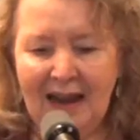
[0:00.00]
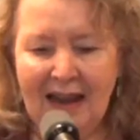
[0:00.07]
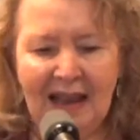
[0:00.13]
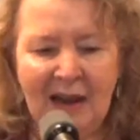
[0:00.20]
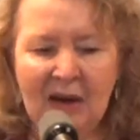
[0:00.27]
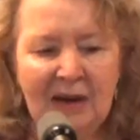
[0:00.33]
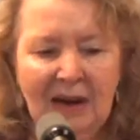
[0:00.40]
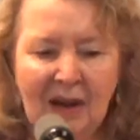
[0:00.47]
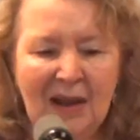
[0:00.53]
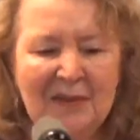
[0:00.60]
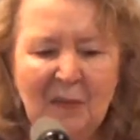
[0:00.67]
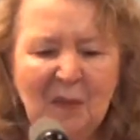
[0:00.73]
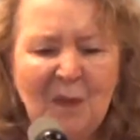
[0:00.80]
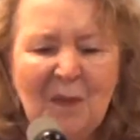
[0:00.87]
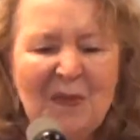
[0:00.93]
And
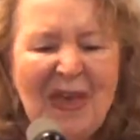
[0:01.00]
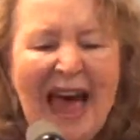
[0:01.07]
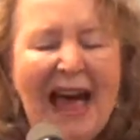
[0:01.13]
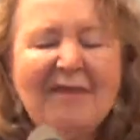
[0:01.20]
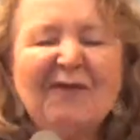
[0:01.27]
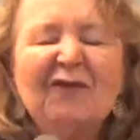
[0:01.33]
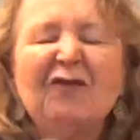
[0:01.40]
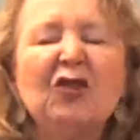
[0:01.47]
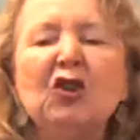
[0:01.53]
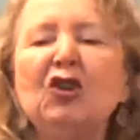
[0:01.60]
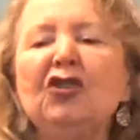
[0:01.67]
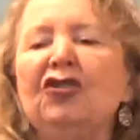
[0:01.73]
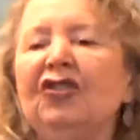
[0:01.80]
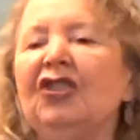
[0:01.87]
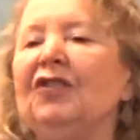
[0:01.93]
that
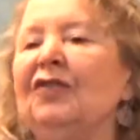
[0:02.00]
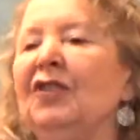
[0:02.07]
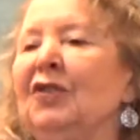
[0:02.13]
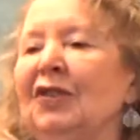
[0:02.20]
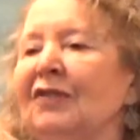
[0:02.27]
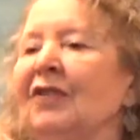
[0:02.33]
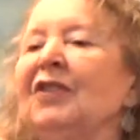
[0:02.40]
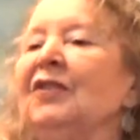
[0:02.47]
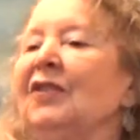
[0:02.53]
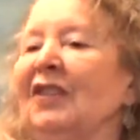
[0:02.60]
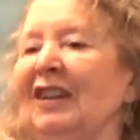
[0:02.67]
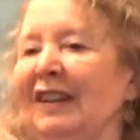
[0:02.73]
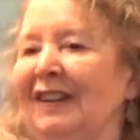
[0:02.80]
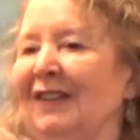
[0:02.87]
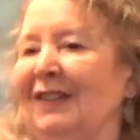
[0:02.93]
version of
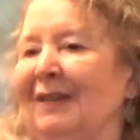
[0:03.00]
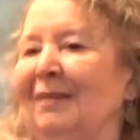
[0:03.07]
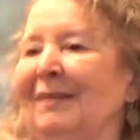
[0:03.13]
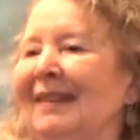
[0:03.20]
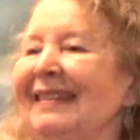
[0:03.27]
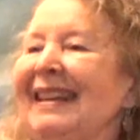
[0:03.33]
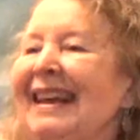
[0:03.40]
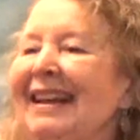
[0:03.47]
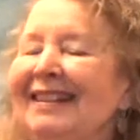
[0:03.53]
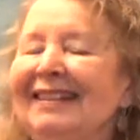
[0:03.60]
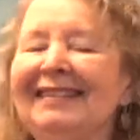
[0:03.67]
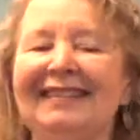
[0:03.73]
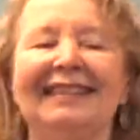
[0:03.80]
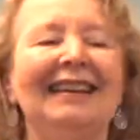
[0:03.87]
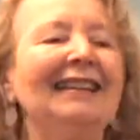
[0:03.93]
universalism
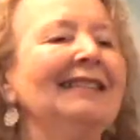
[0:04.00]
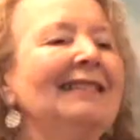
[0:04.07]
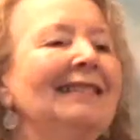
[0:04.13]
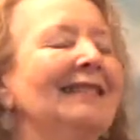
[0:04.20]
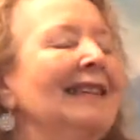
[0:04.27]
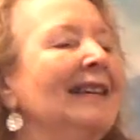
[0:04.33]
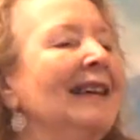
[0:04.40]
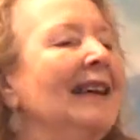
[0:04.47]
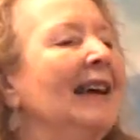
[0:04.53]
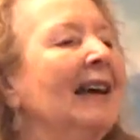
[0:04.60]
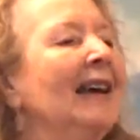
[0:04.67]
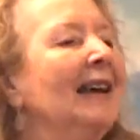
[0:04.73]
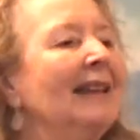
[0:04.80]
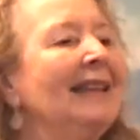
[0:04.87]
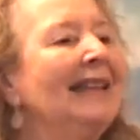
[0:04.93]
tells us
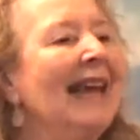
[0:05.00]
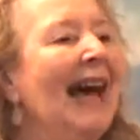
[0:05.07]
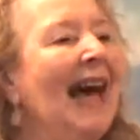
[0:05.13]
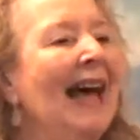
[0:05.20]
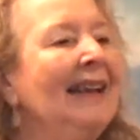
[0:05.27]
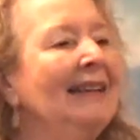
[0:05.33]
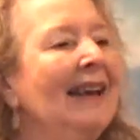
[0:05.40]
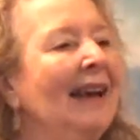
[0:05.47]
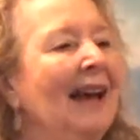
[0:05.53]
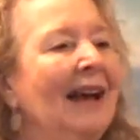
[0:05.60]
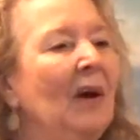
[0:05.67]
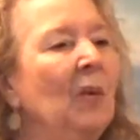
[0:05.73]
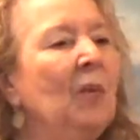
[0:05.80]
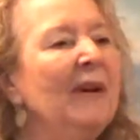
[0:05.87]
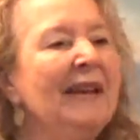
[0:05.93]
that
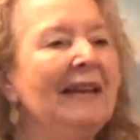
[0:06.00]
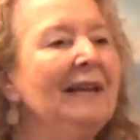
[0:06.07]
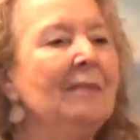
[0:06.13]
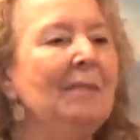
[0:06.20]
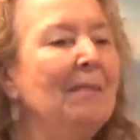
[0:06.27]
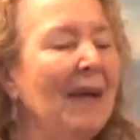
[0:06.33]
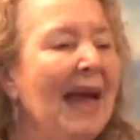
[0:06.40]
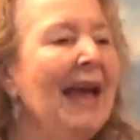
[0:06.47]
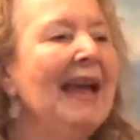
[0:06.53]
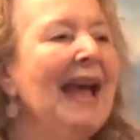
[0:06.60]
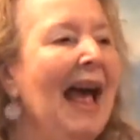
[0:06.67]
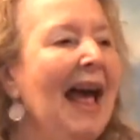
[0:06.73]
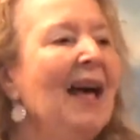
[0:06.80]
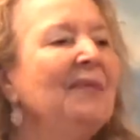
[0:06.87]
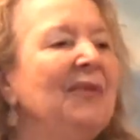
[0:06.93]
we may
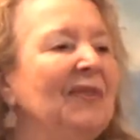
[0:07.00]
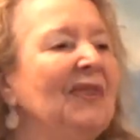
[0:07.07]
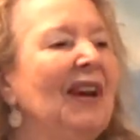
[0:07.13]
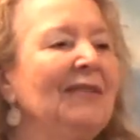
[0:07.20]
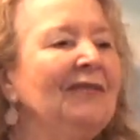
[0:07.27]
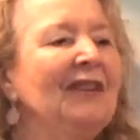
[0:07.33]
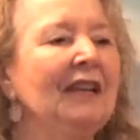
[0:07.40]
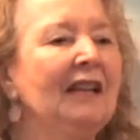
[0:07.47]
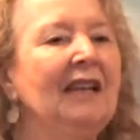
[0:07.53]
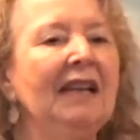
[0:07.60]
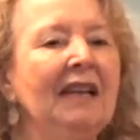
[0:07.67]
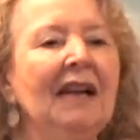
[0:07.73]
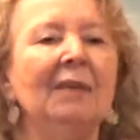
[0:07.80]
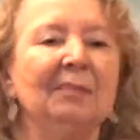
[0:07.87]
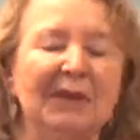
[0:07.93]
have stuff to
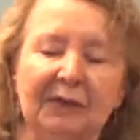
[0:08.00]
clean up.